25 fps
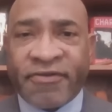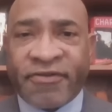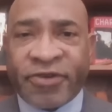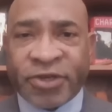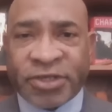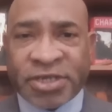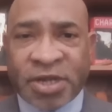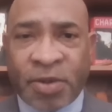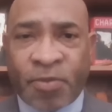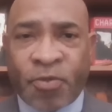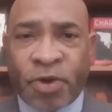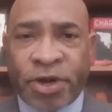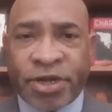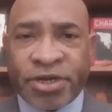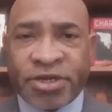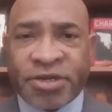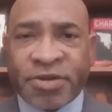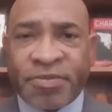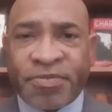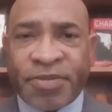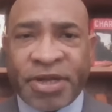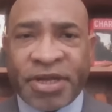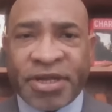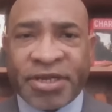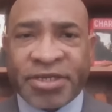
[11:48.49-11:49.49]
for someone
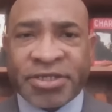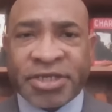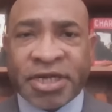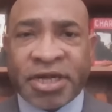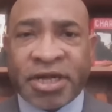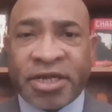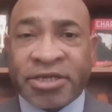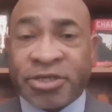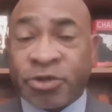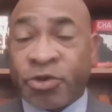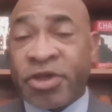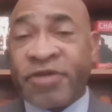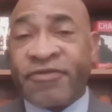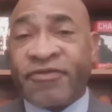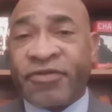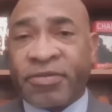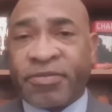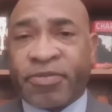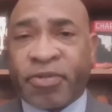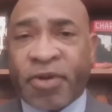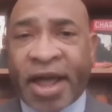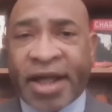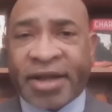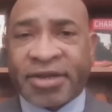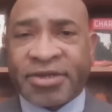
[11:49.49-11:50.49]
to be a judge or even
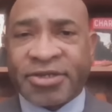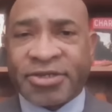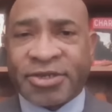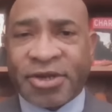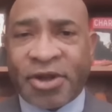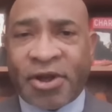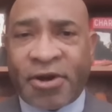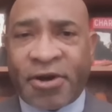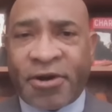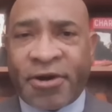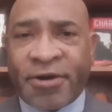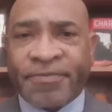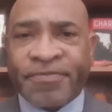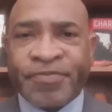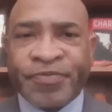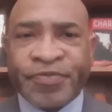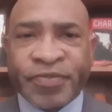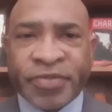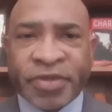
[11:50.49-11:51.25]
to practice law.